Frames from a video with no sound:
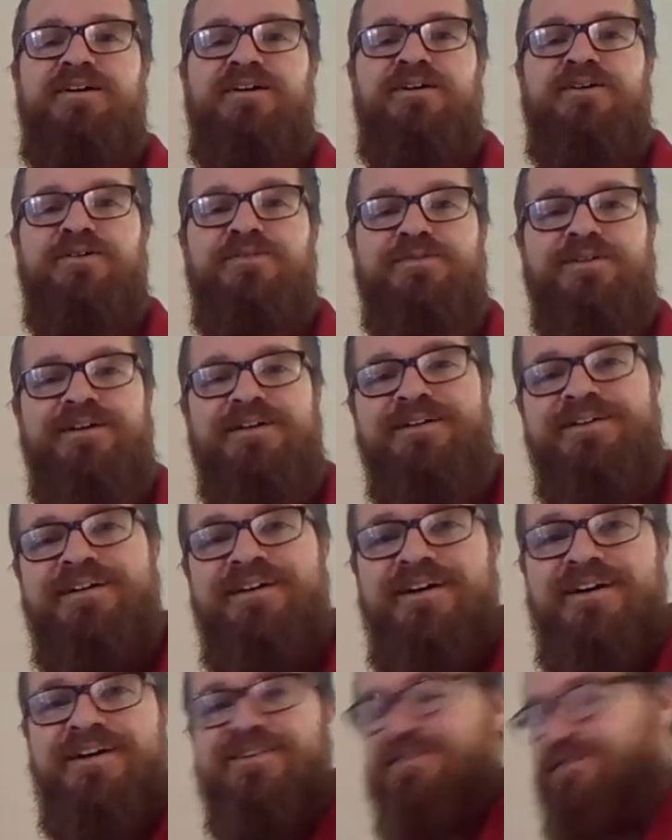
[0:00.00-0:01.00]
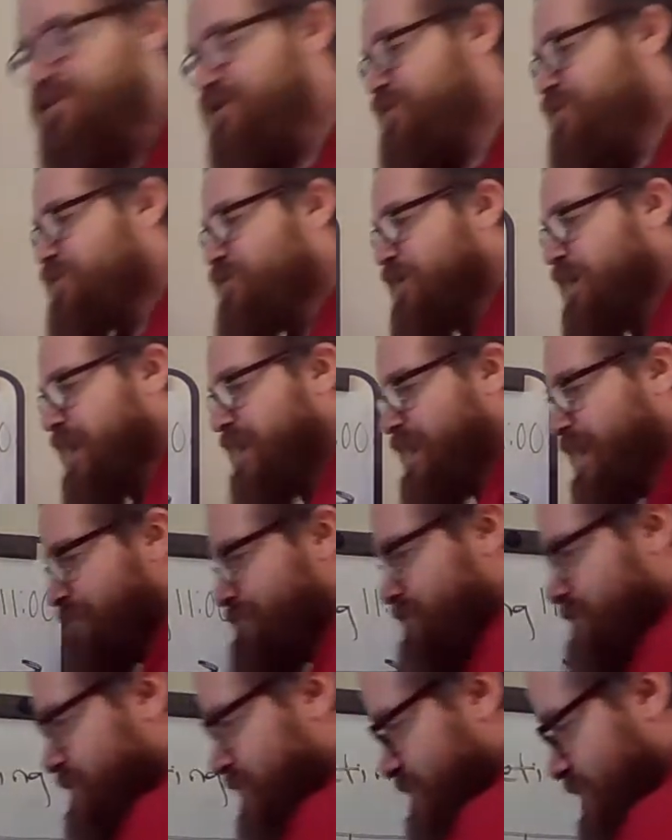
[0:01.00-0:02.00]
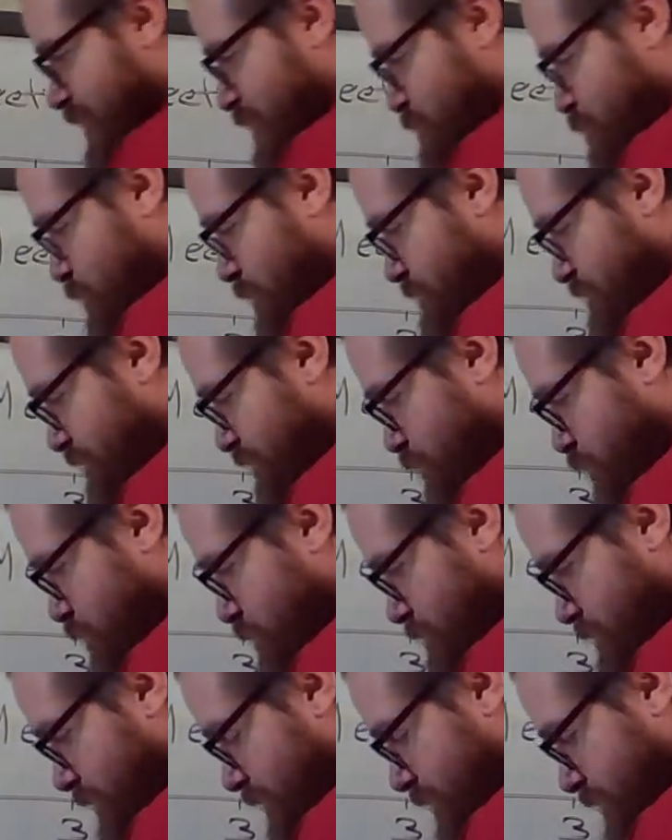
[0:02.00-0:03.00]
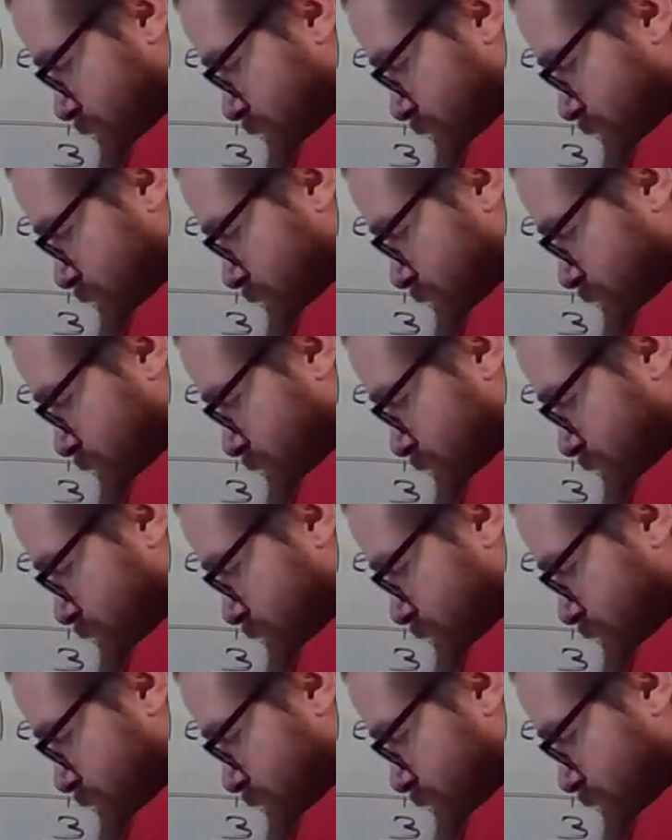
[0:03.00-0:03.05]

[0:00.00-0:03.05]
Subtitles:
Okay? So I'd have to say that 1/4